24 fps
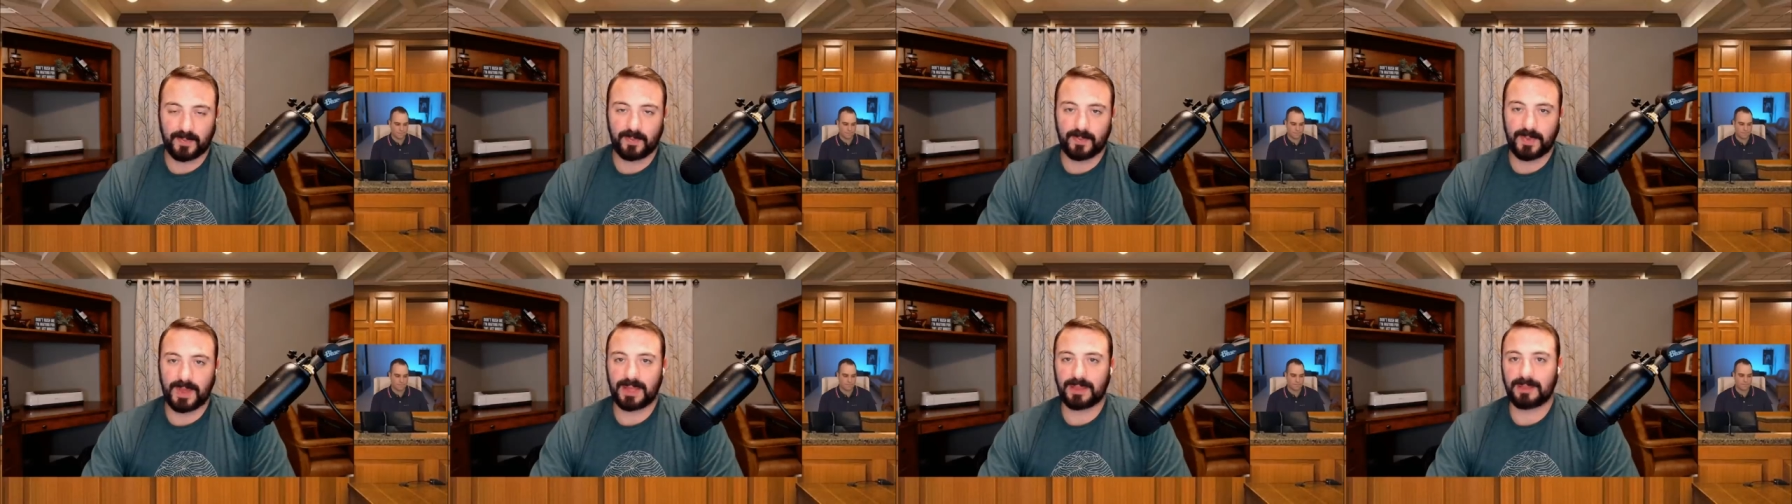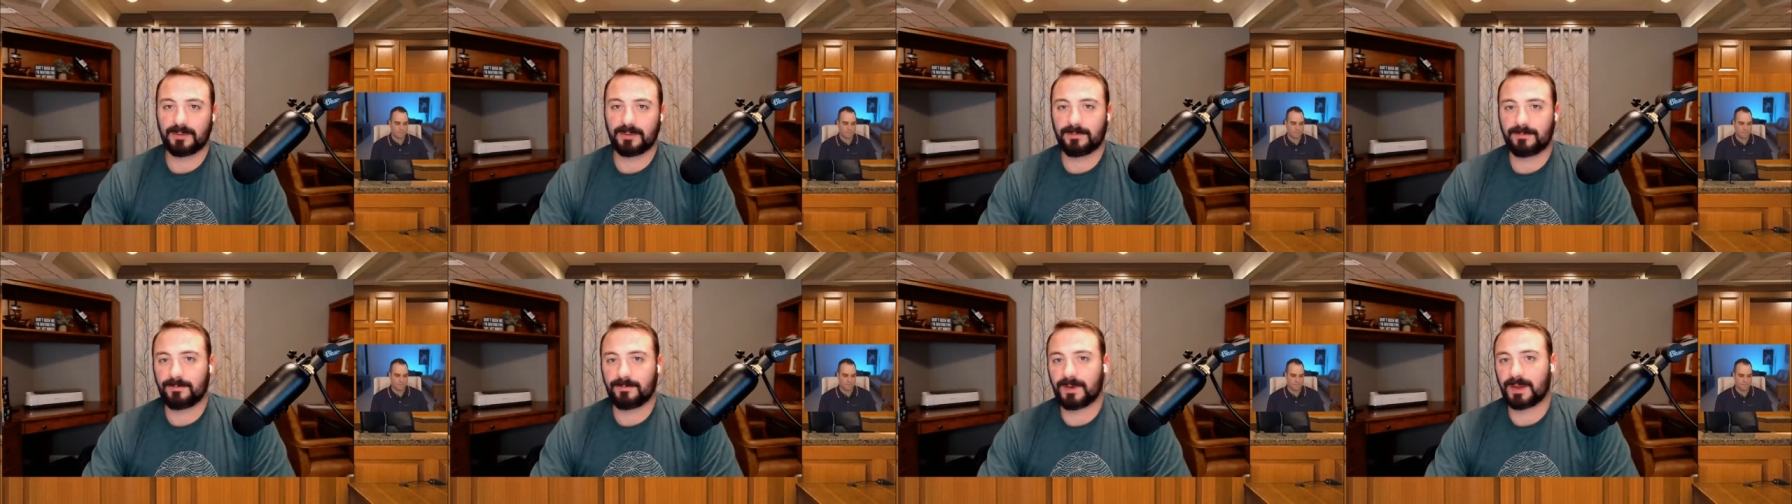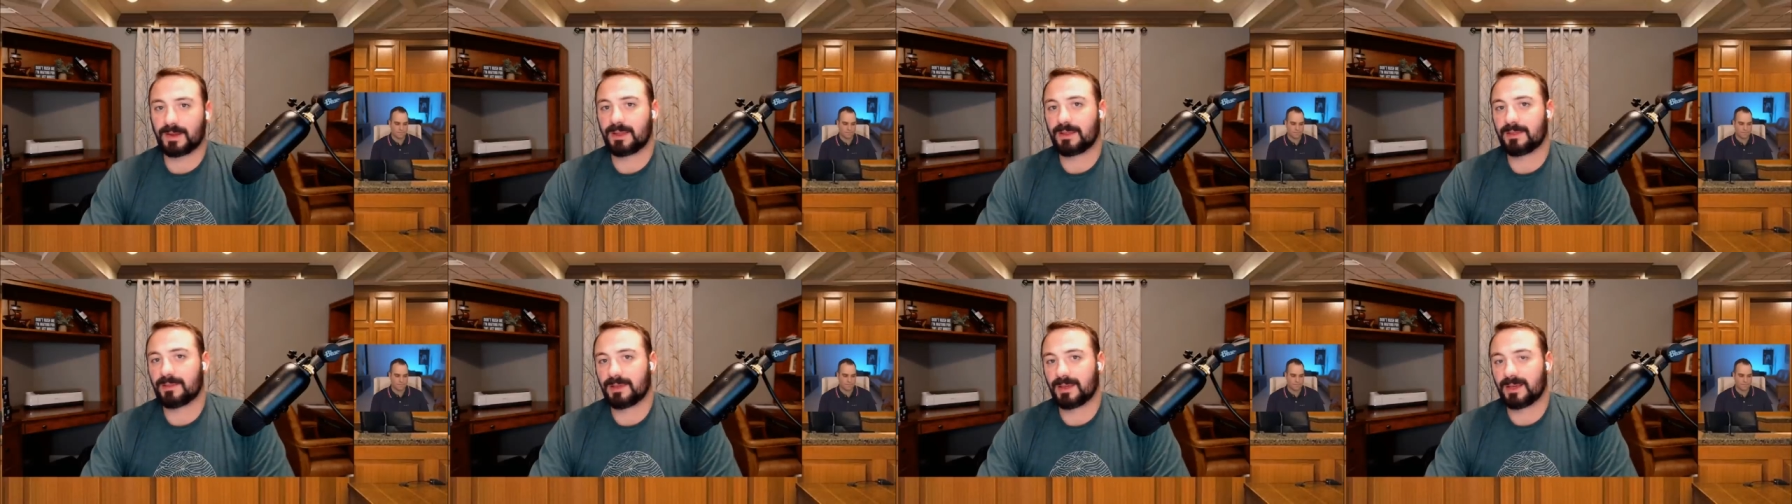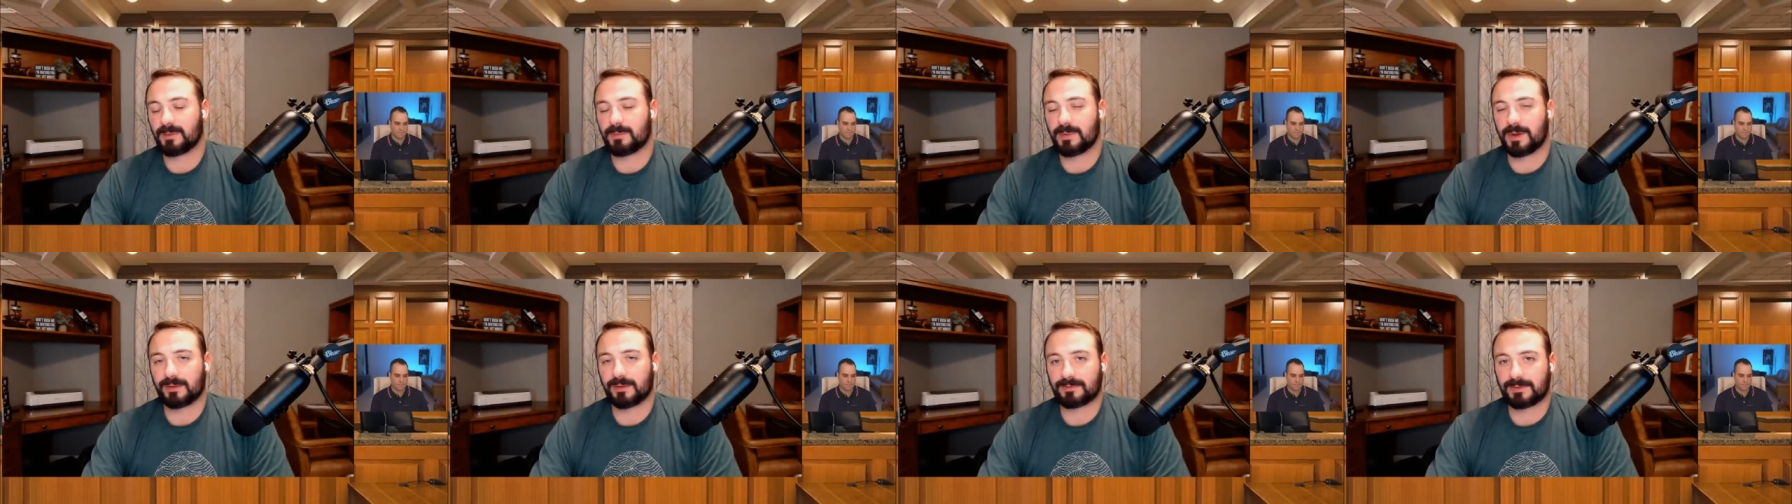And the funny thing
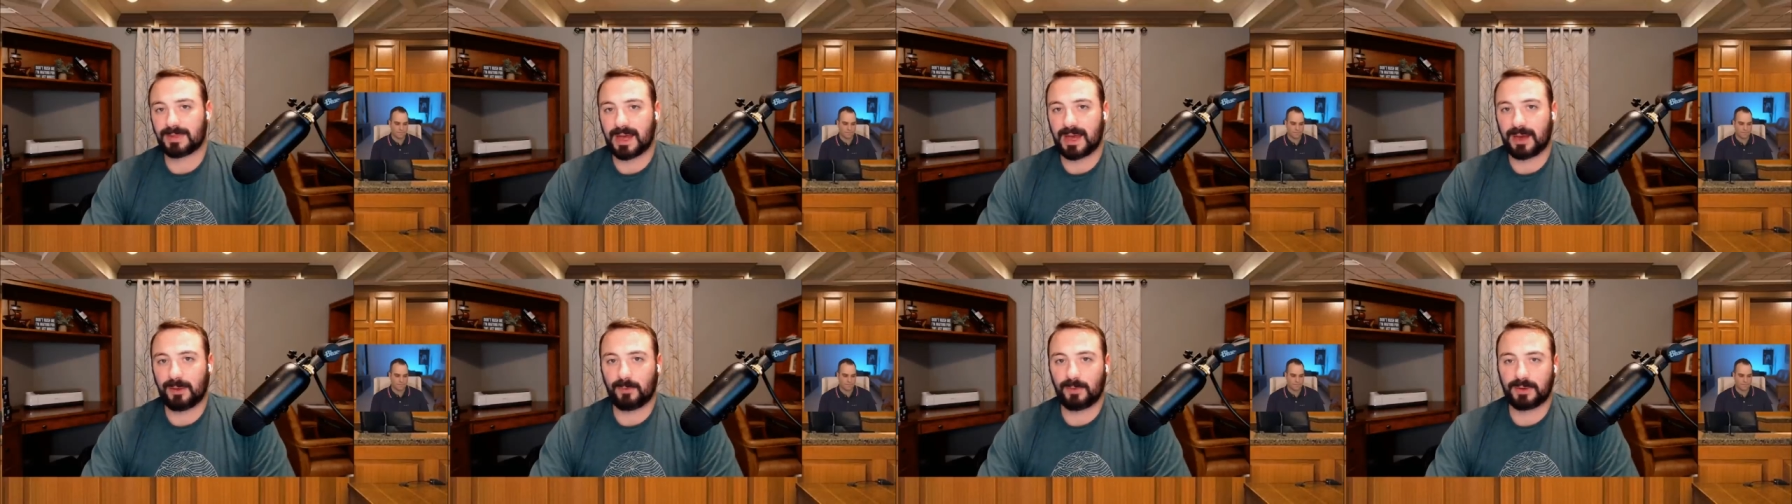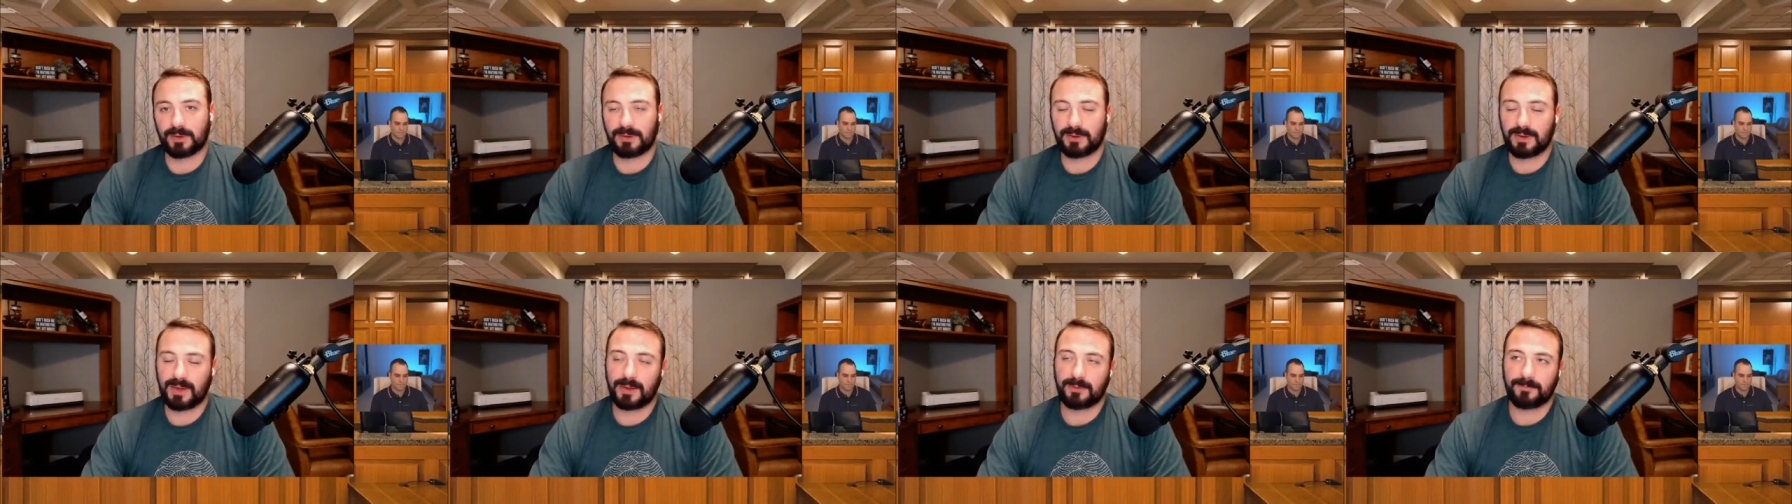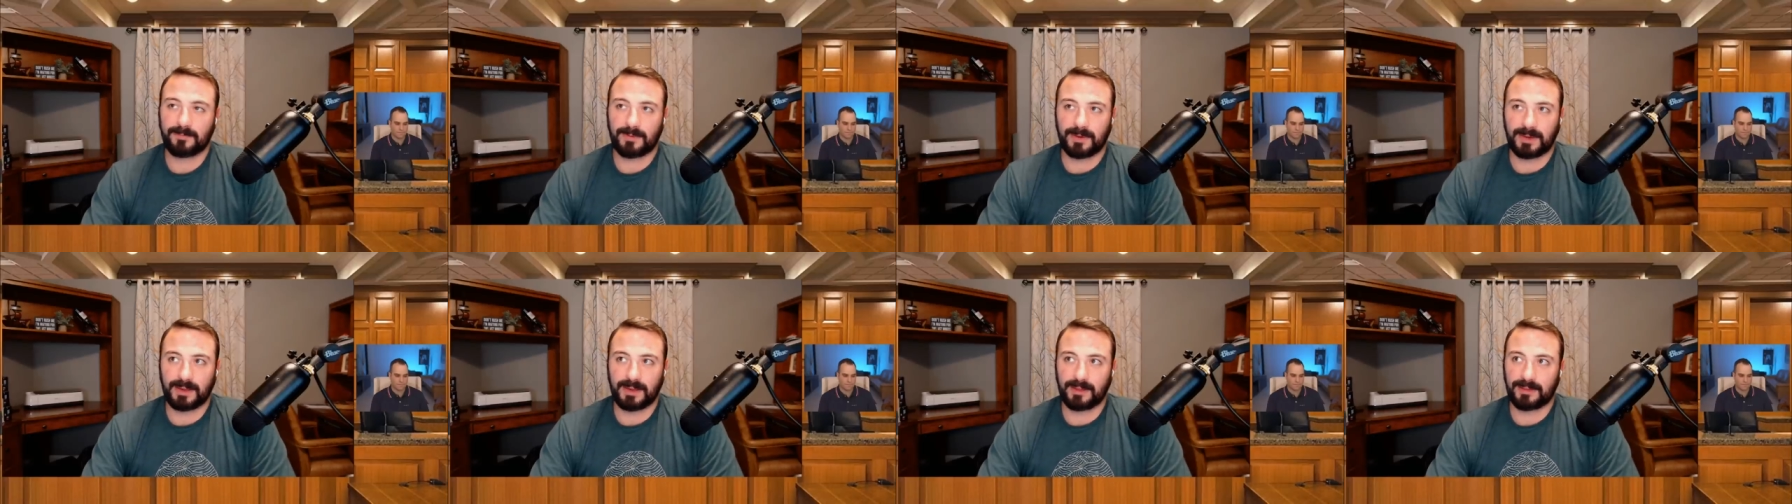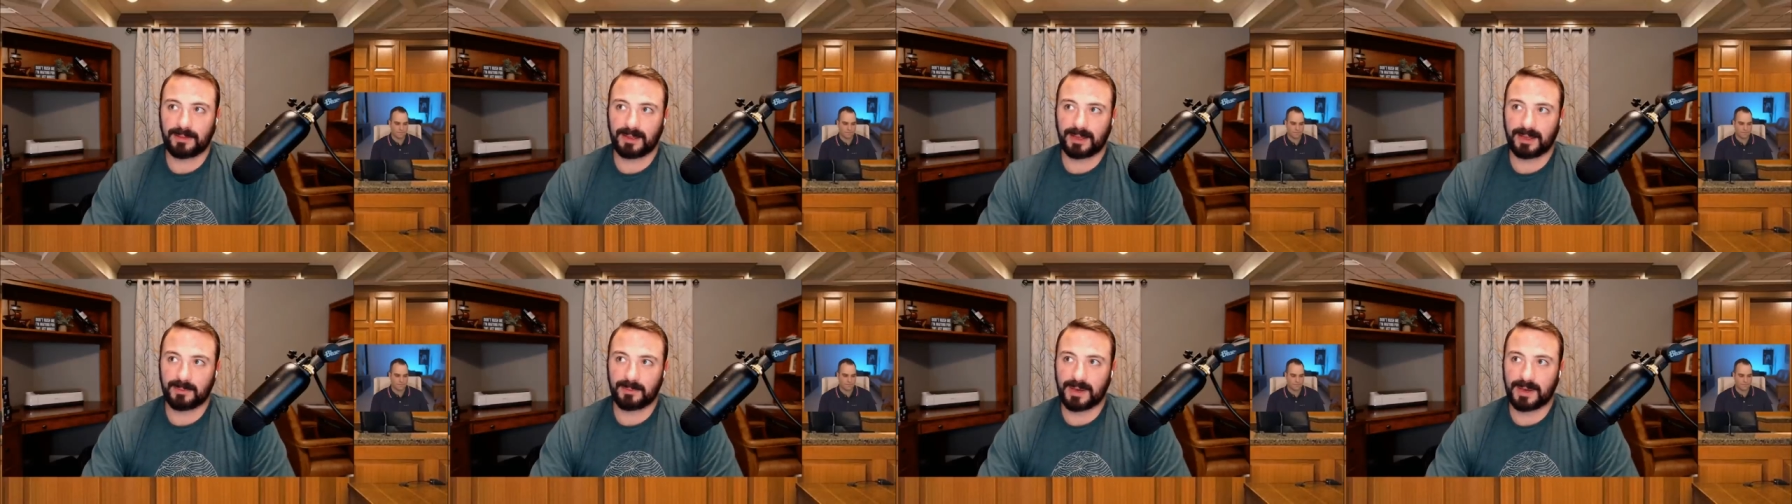about that one, not funny
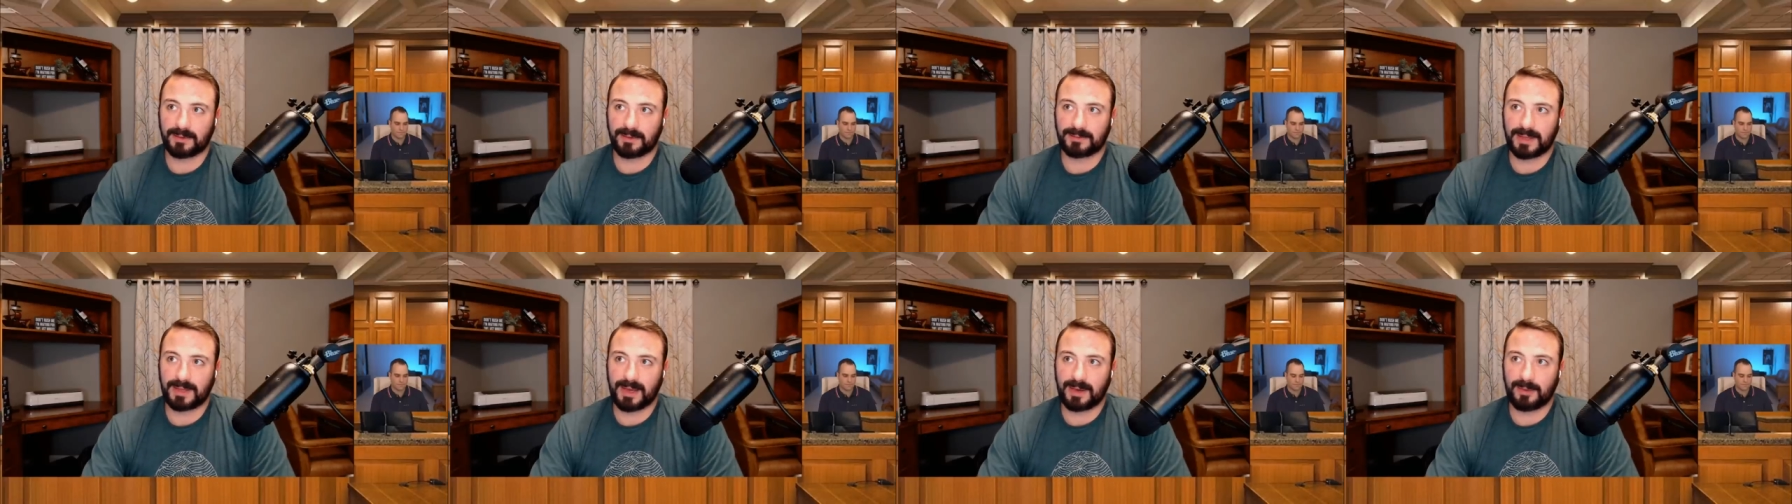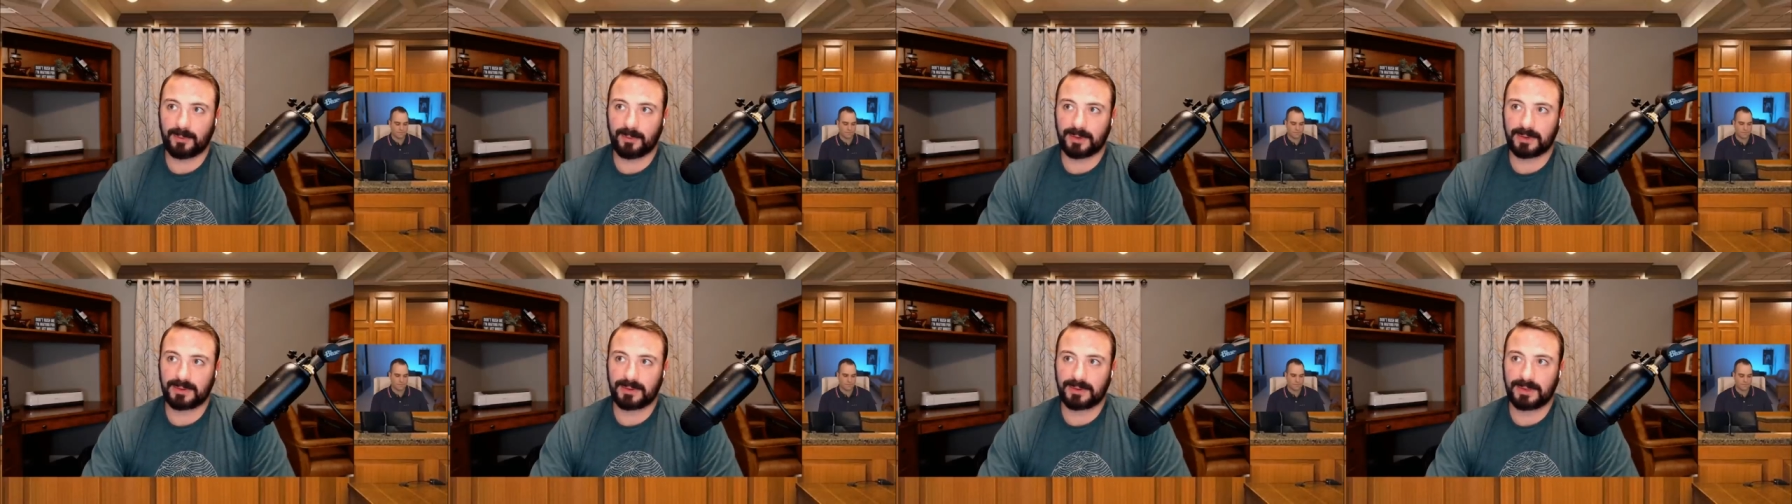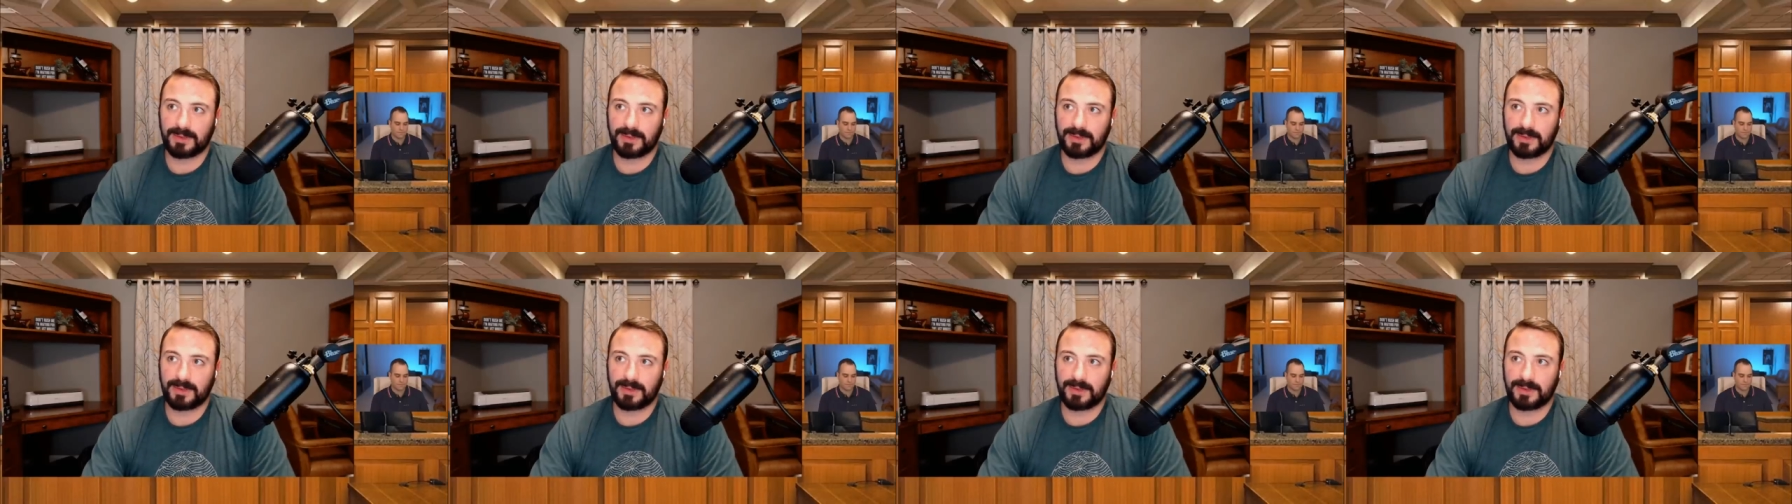thing about that one,